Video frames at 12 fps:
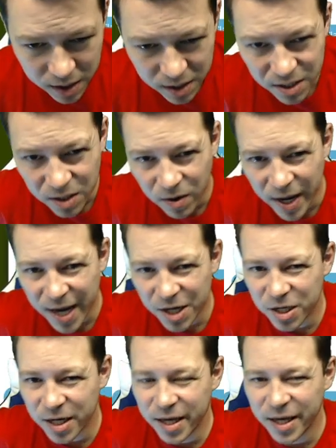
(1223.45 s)
So
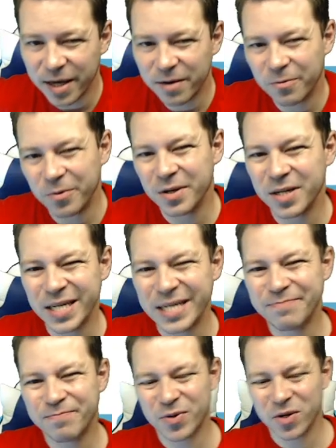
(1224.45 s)
actually,
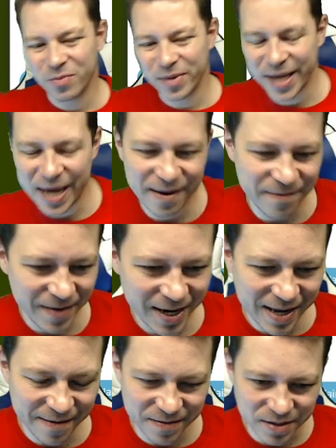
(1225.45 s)
we probably have
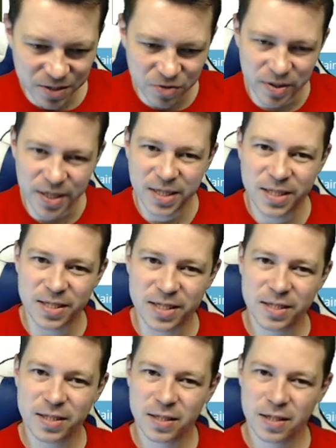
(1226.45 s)
11 tricks.